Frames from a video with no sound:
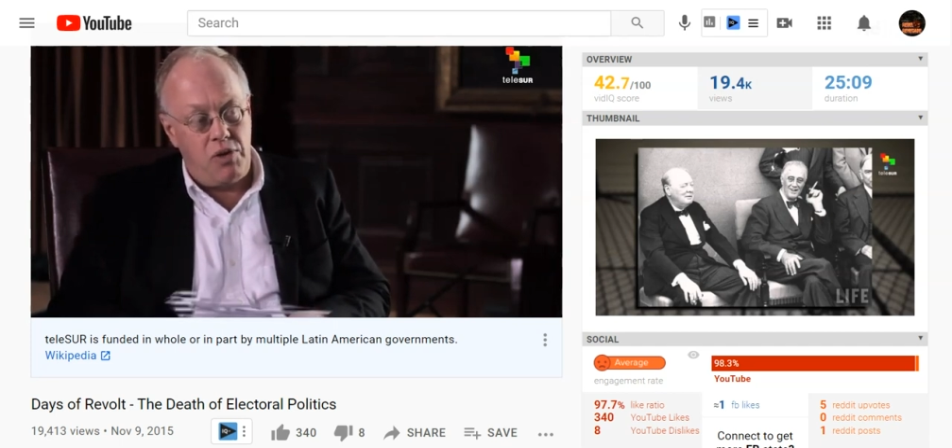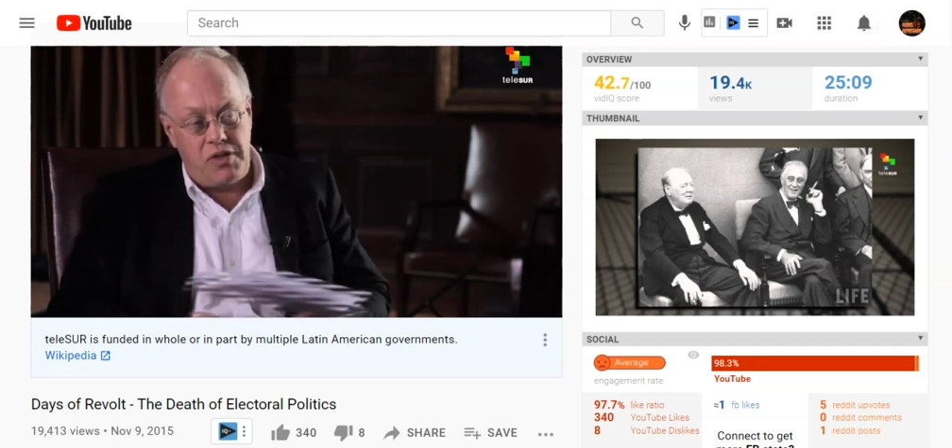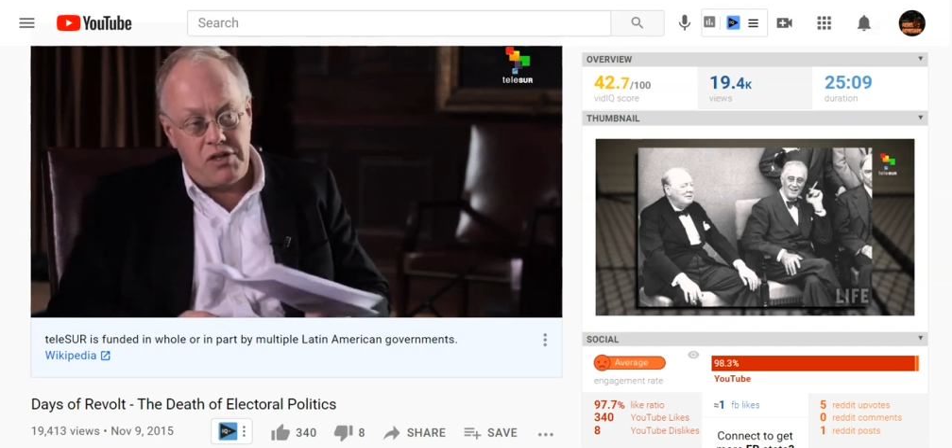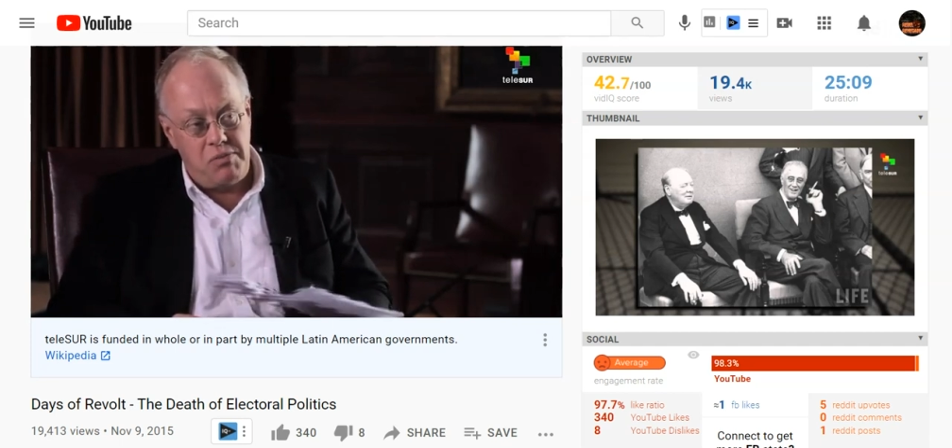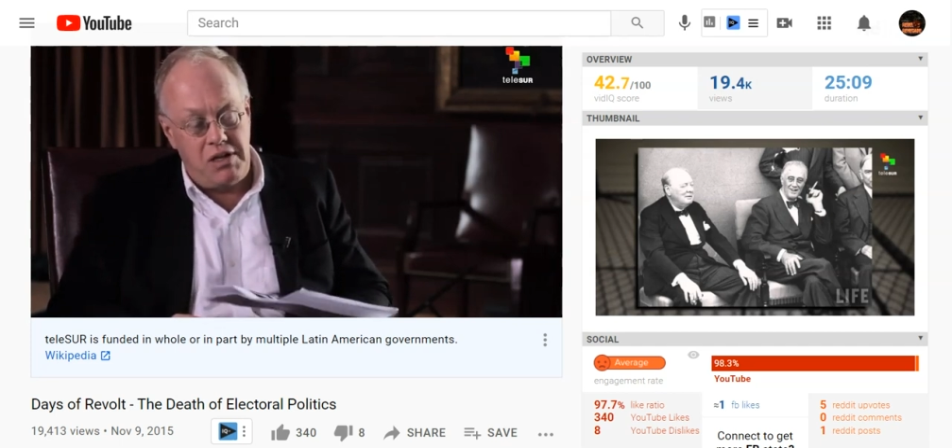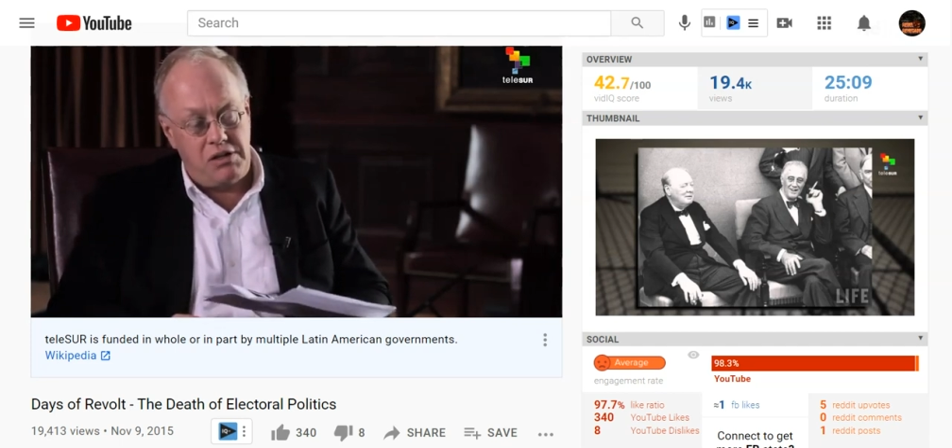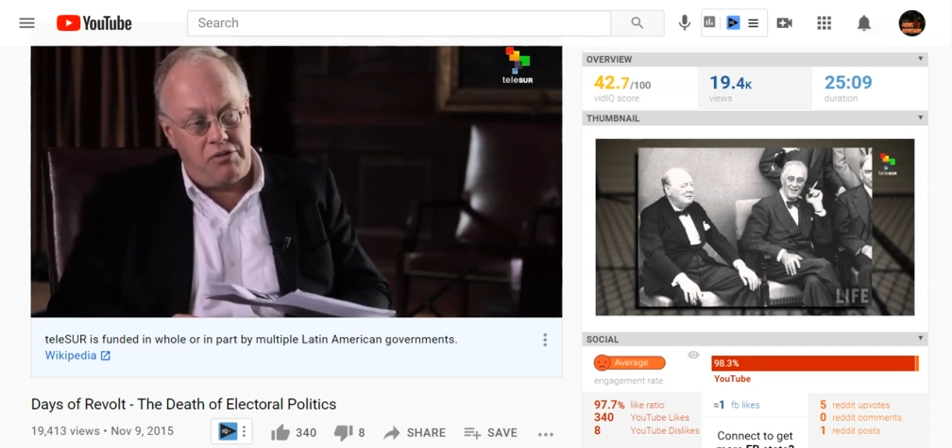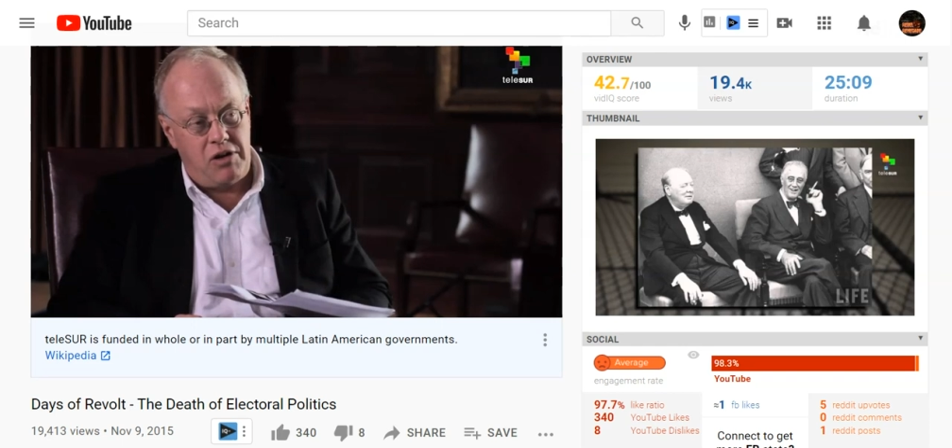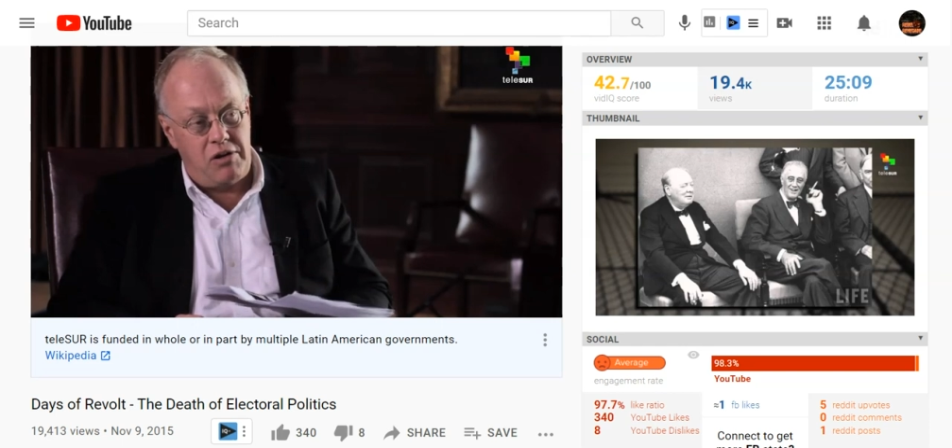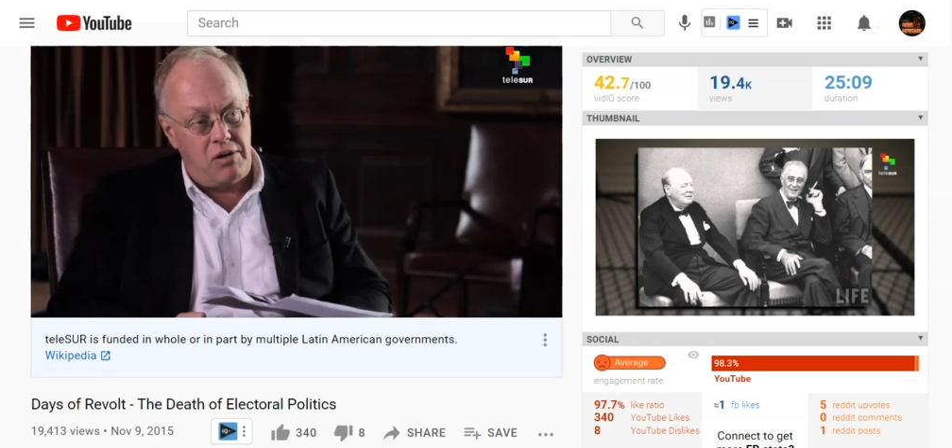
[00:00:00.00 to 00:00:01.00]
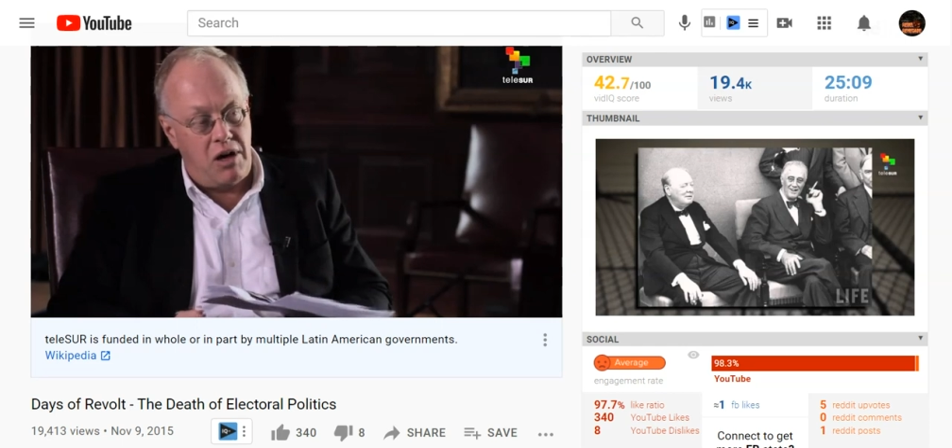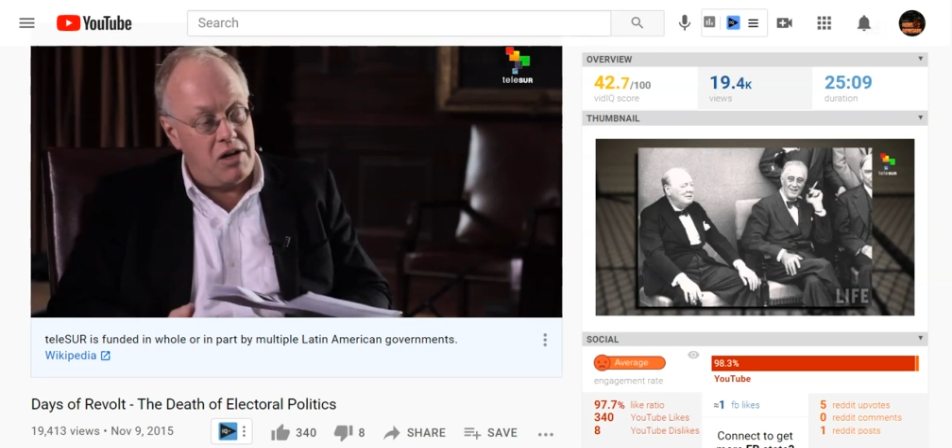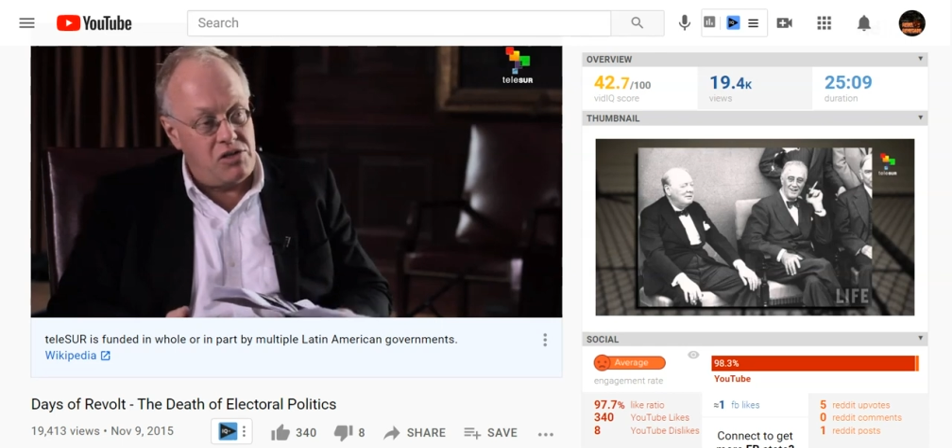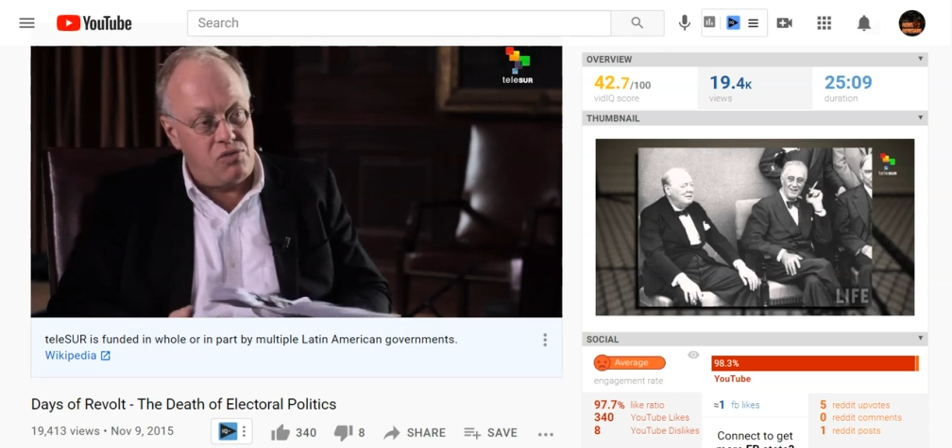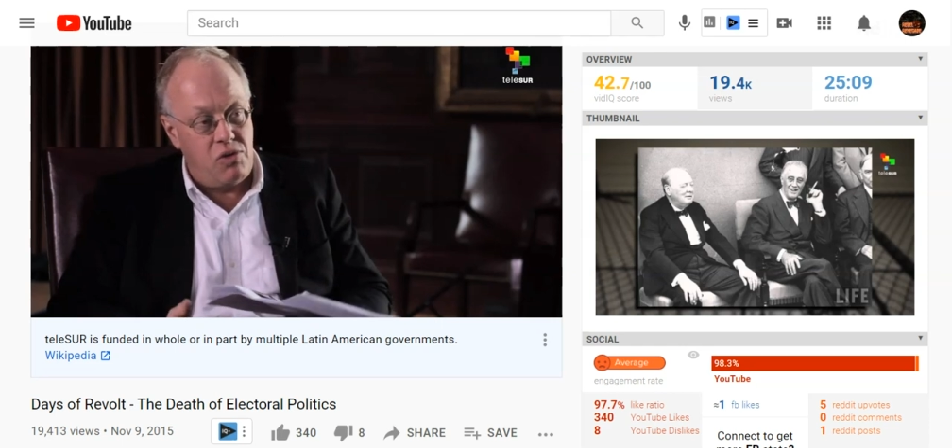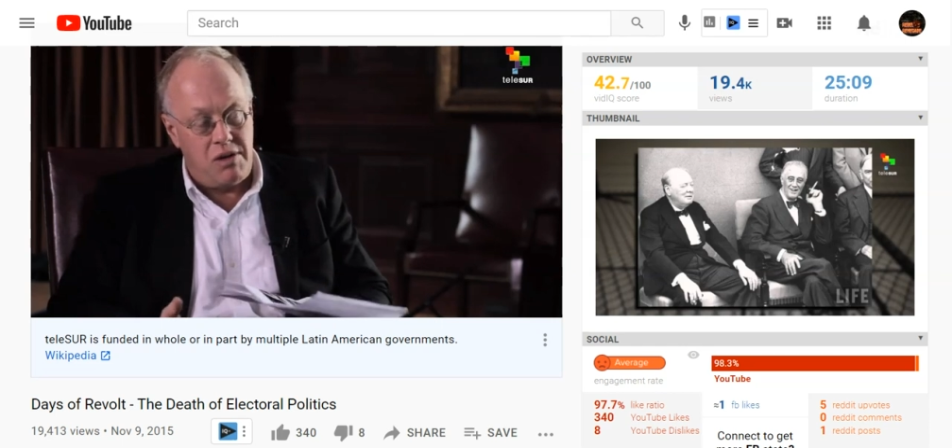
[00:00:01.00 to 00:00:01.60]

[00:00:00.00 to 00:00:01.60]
what this means for us,